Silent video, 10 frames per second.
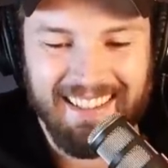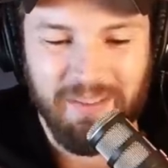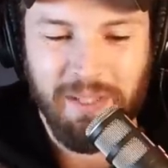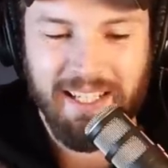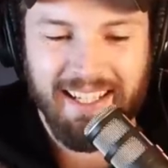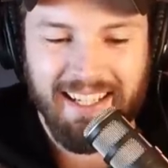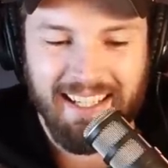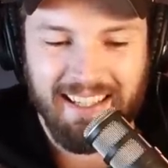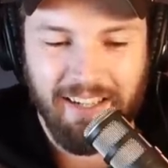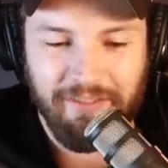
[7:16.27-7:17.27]
like this weekend, I
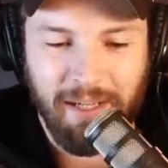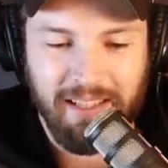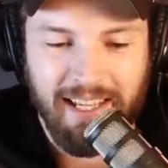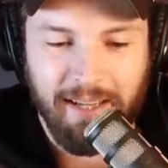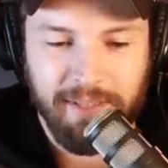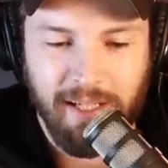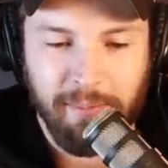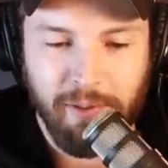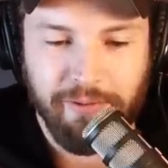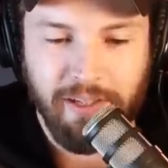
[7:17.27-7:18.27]
had left my
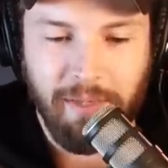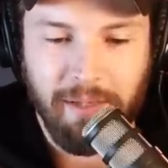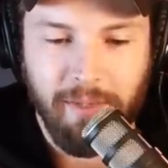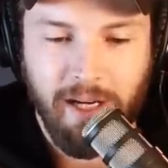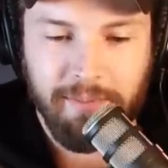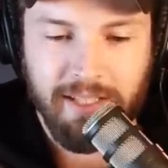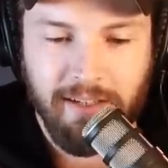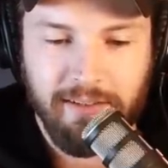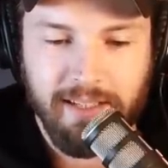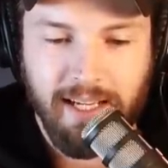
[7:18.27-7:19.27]
laptop over at my mom's
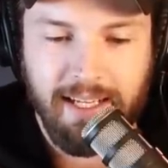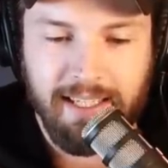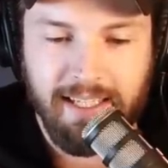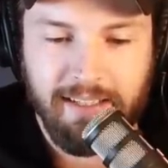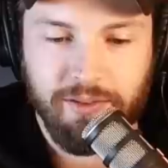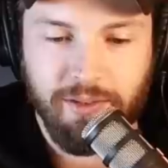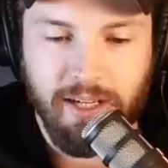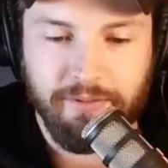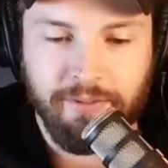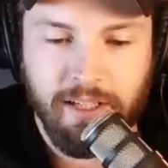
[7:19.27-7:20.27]
house and he had to
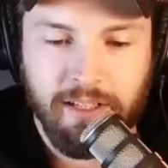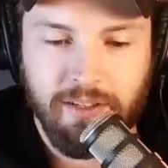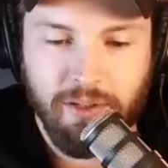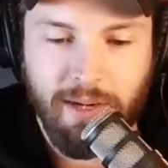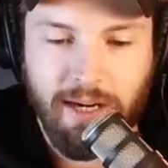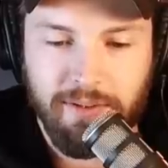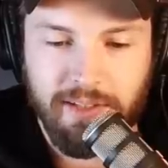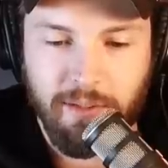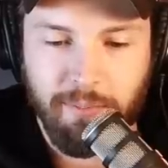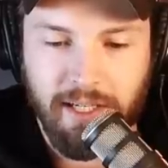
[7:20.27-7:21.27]
drive two
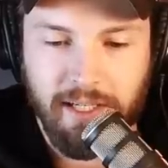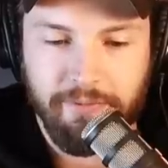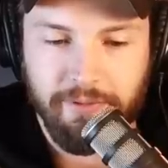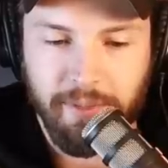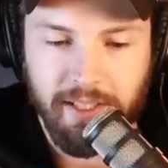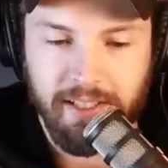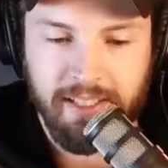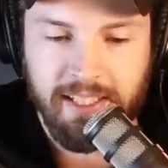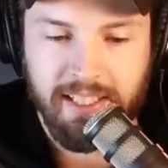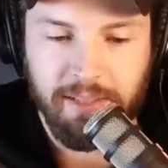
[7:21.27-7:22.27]
hours to go pick it up for me.
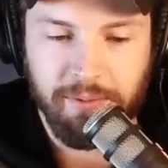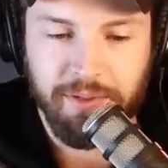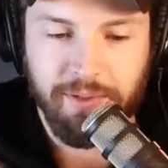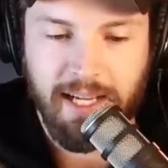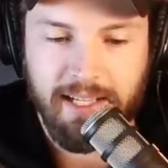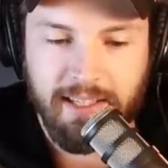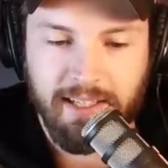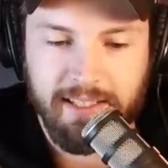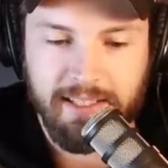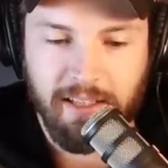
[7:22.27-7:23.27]
He will do
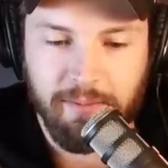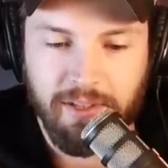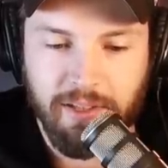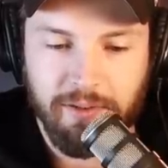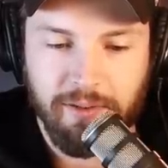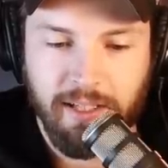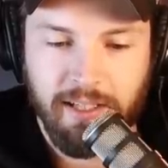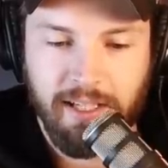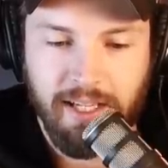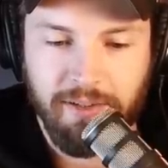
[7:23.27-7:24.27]
anything I tell him to,
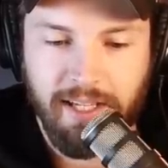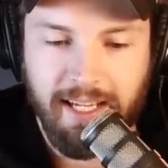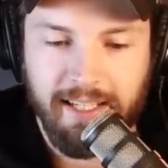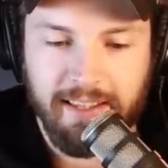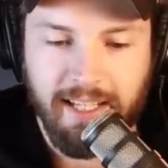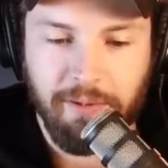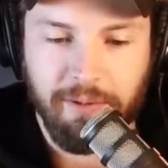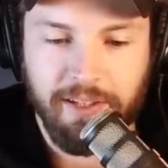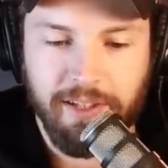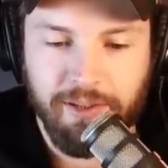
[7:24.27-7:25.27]
and you can't get
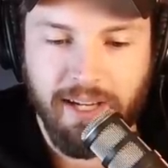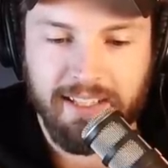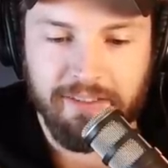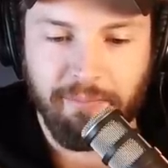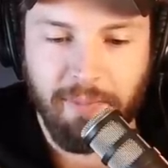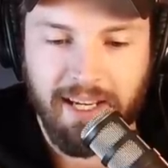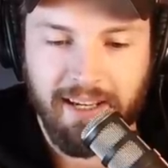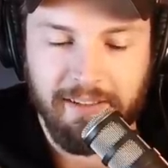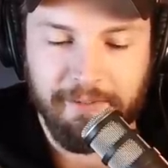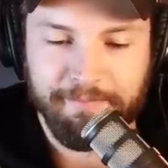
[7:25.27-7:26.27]
that with an attractive
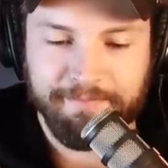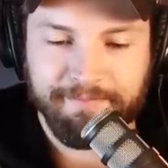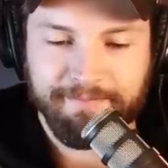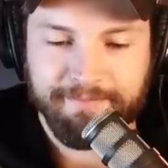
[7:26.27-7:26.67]
man.